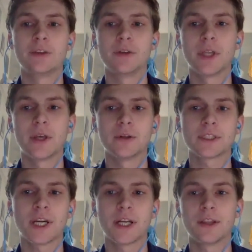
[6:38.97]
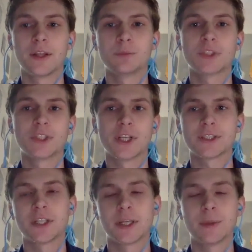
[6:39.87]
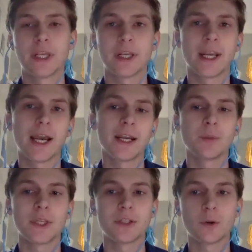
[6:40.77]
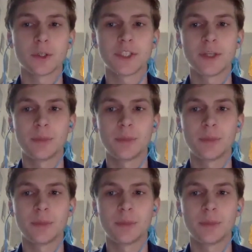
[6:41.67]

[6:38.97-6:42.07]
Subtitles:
even though it's kind of them suggesting me and guiding me towards it,